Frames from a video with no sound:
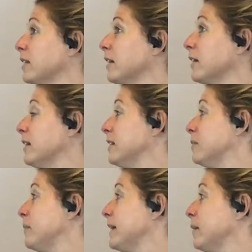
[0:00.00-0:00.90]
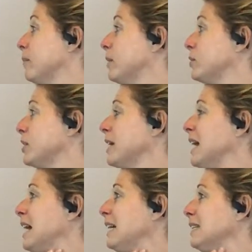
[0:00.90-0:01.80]
There it is, big and
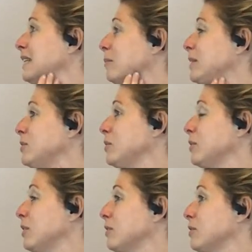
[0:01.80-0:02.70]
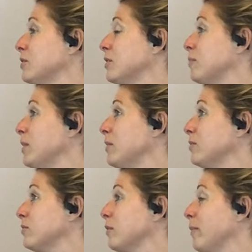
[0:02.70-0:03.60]
bulgy, a little bit too close to the
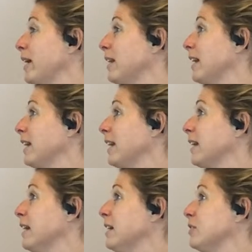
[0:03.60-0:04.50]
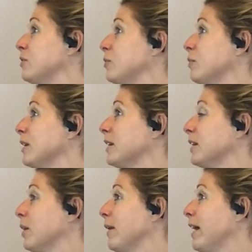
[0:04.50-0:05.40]
pulse for my liking. So we're
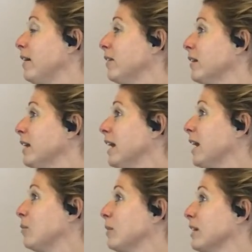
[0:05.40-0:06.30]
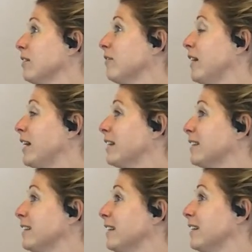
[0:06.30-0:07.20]
going to go out and we're going to
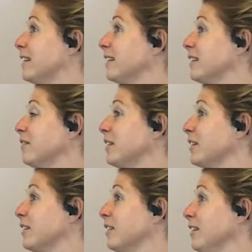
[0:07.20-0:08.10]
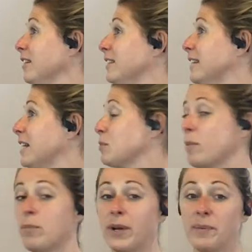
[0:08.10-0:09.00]
find the clavicular
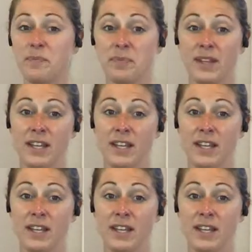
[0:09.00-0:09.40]
attachment point.